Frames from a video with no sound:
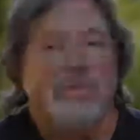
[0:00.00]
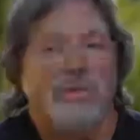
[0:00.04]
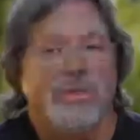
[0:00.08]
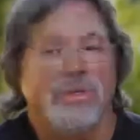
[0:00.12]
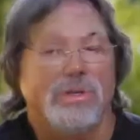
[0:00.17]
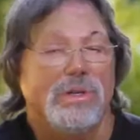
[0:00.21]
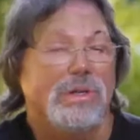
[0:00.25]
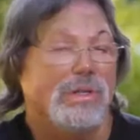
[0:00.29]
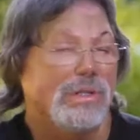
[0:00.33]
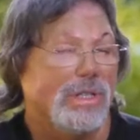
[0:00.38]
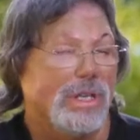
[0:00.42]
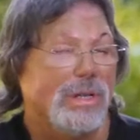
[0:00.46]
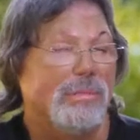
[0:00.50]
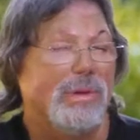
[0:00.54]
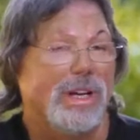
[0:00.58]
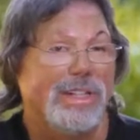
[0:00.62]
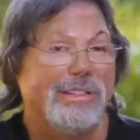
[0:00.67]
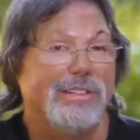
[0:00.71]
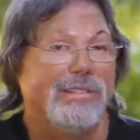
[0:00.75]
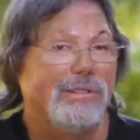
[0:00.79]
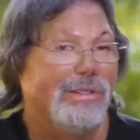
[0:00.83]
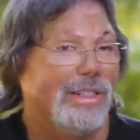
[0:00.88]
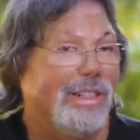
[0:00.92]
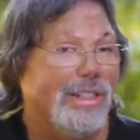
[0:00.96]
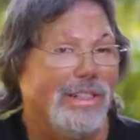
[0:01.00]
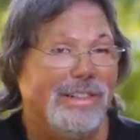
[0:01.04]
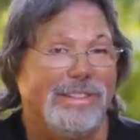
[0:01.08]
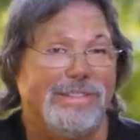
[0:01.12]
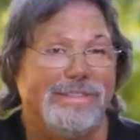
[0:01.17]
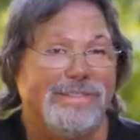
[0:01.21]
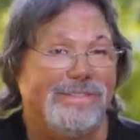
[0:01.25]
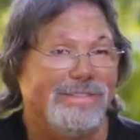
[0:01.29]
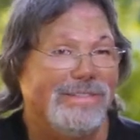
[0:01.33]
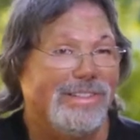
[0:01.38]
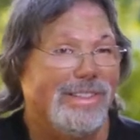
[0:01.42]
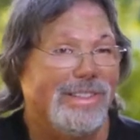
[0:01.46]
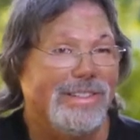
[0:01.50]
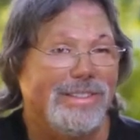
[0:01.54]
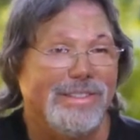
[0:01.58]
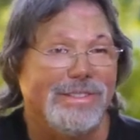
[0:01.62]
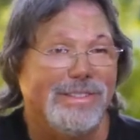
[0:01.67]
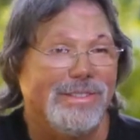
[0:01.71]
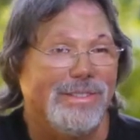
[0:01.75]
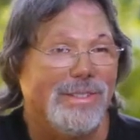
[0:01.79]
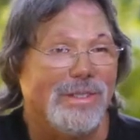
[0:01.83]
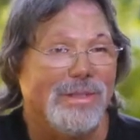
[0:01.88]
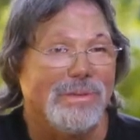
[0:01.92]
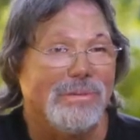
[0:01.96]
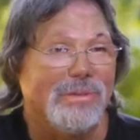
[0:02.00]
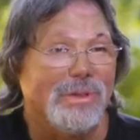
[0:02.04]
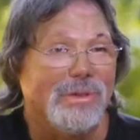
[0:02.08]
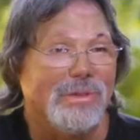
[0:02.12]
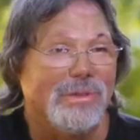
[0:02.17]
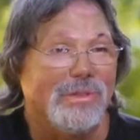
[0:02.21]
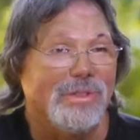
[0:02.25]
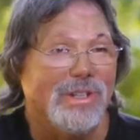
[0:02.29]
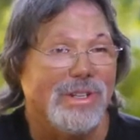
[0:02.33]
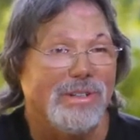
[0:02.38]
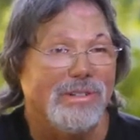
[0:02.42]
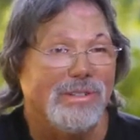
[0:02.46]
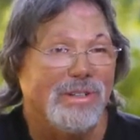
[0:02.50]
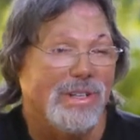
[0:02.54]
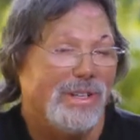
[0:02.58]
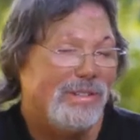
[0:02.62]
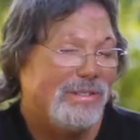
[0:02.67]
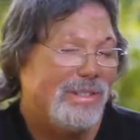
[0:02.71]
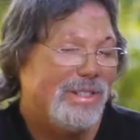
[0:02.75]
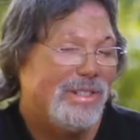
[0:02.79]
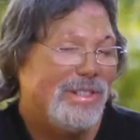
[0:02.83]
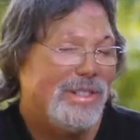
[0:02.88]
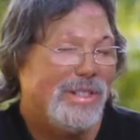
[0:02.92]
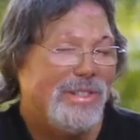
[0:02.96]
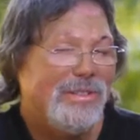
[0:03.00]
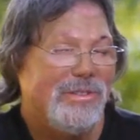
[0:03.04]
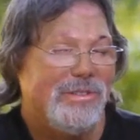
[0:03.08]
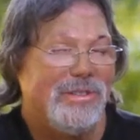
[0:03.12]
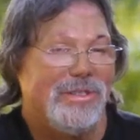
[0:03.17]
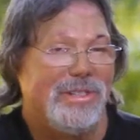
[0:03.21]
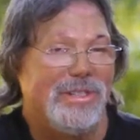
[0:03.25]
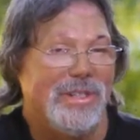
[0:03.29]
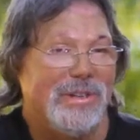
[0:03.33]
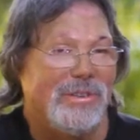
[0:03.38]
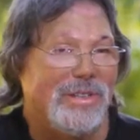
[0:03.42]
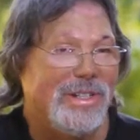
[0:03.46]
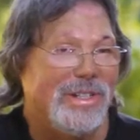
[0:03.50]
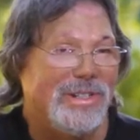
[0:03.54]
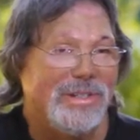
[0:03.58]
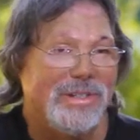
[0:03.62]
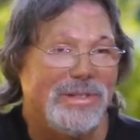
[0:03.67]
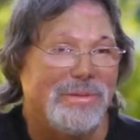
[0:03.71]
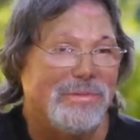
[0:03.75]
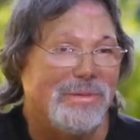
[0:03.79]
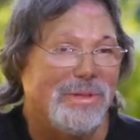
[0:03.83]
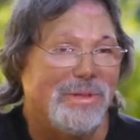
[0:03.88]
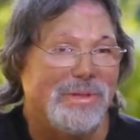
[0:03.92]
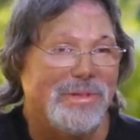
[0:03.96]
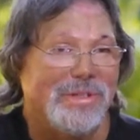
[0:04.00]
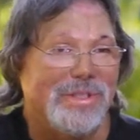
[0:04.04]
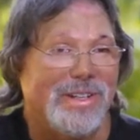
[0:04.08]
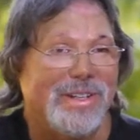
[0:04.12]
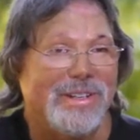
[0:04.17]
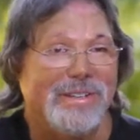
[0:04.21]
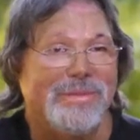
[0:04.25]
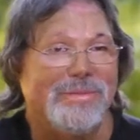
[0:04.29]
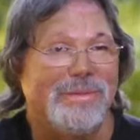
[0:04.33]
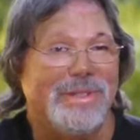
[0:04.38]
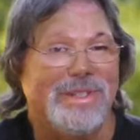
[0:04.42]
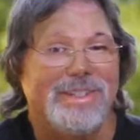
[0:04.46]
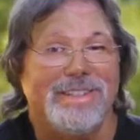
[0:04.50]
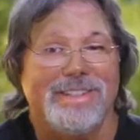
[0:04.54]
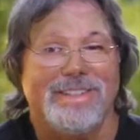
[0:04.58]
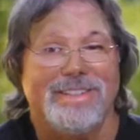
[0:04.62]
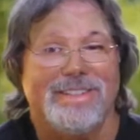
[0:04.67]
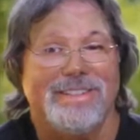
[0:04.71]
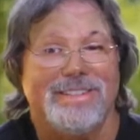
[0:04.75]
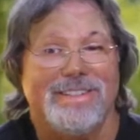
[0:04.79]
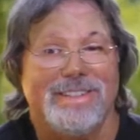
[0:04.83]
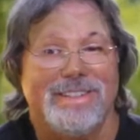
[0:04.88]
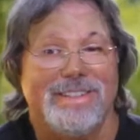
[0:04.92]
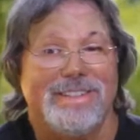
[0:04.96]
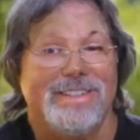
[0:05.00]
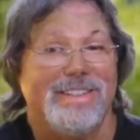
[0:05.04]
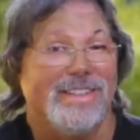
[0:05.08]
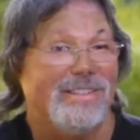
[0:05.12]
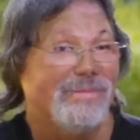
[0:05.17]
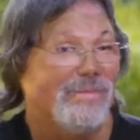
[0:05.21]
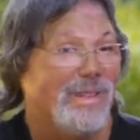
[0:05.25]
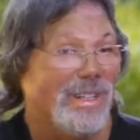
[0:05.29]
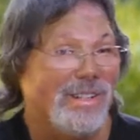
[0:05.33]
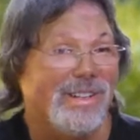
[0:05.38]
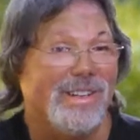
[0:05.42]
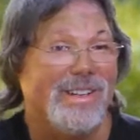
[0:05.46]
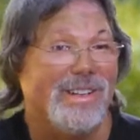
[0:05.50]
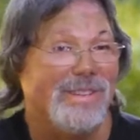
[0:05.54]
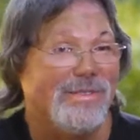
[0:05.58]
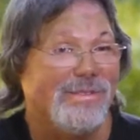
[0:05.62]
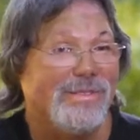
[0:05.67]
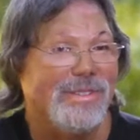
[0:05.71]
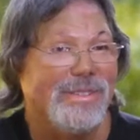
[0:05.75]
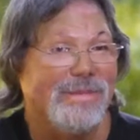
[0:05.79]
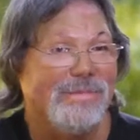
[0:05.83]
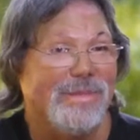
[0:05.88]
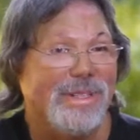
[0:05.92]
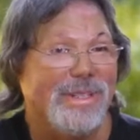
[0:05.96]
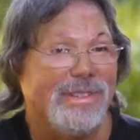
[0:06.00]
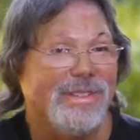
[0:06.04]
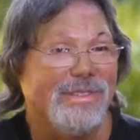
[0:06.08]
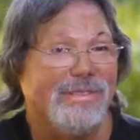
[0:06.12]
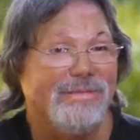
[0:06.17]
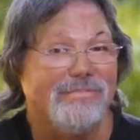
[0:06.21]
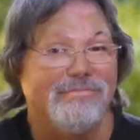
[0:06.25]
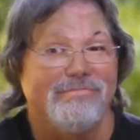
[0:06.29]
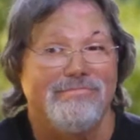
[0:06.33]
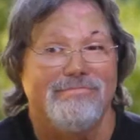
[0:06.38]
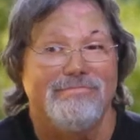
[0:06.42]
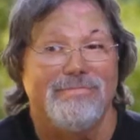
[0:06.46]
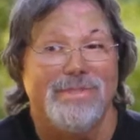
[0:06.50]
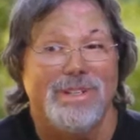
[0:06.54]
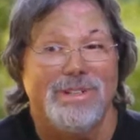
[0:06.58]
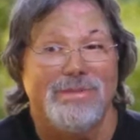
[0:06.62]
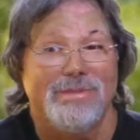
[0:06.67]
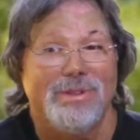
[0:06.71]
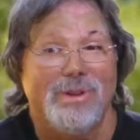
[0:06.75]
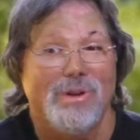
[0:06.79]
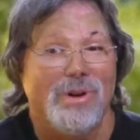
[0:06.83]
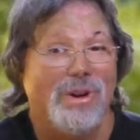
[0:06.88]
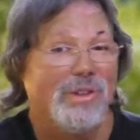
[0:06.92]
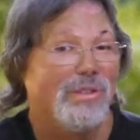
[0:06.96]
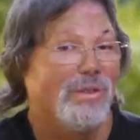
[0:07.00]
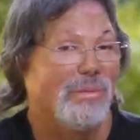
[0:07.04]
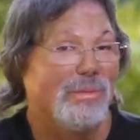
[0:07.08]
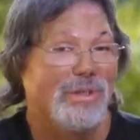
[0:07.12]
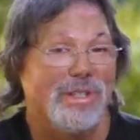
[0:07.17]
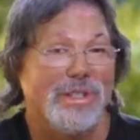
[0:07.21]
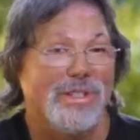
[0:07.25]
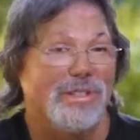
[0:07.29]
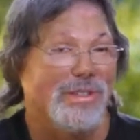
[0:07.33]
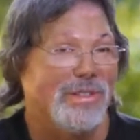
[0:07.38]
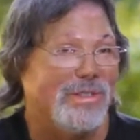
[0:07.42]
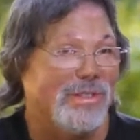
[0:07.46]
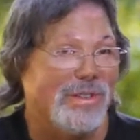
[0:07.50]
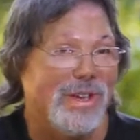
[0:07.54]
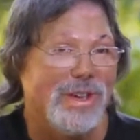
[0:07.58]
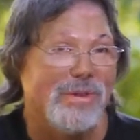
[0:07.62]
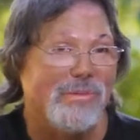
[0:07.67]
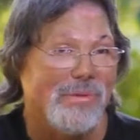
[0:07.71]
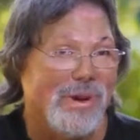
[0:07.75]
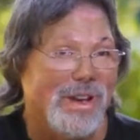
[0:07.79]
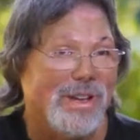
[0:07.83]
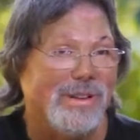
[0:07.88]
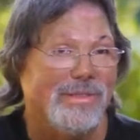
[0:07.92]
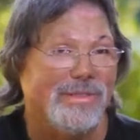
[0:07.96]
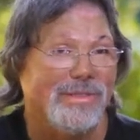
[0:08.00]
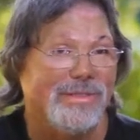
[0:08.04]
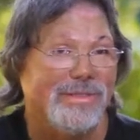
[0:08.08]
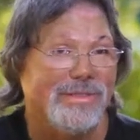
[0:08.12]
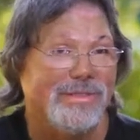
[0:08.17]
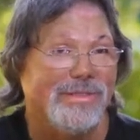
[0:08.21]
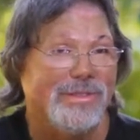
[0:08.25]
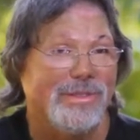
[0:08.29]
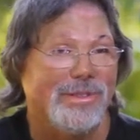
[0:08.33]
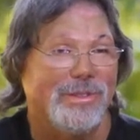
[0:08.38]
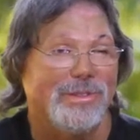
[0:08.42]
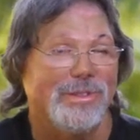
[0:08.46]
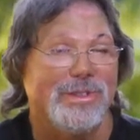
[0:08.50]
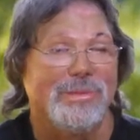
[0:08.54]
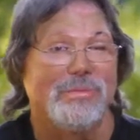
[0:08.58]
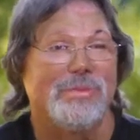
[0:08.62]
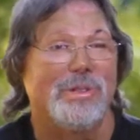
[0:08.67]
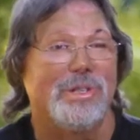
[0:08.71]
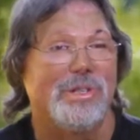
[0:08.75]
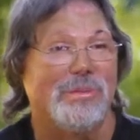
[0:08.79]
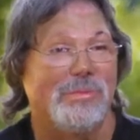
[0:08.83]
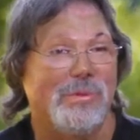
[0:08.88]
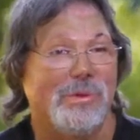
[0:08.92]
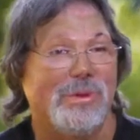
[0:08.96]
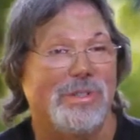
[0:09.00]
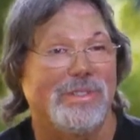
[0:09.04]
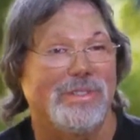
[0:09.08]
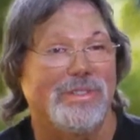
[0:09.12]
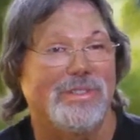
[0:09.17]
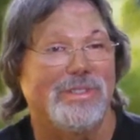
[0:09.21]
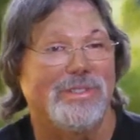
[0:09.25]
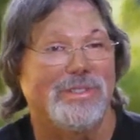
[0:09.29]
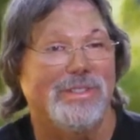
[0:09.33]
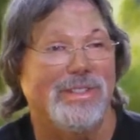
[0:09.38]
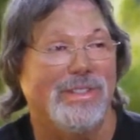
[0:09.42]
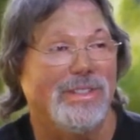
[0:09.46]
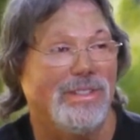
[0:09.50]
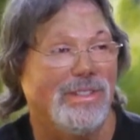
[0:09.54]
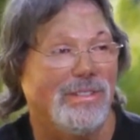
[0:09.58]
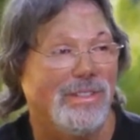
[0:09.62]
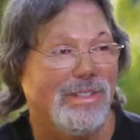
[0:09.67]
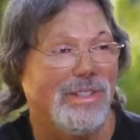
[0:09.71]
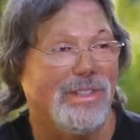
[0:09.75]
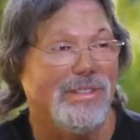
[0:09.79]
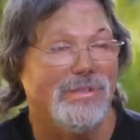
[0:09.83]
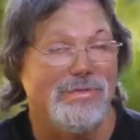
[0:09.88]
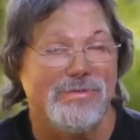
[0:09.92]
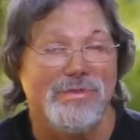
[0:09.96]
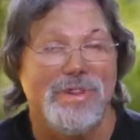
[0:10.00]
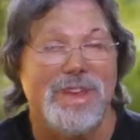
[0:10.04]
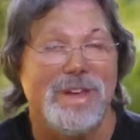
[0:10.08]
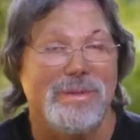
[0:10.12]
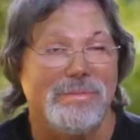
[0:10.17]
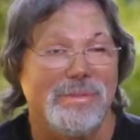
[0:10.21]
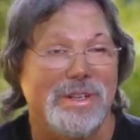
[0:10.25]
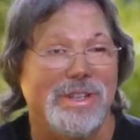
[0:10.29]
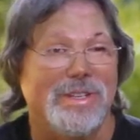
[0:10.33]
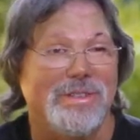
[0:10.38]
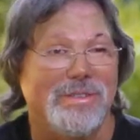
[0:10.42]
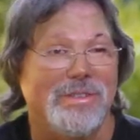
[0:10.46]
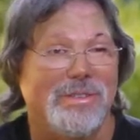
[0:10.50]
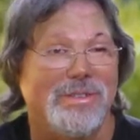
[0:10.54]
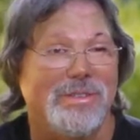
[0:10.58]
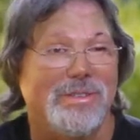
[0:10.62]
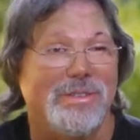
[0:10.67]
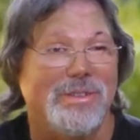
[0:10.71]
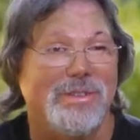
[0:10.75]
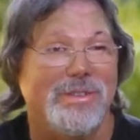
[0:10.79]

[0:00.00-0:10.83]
For a long time I donated to the burn center, and I'll continue to donate to the burn center because they saved my life. I mean, of all the places I went, certainly Bridgeport's is family.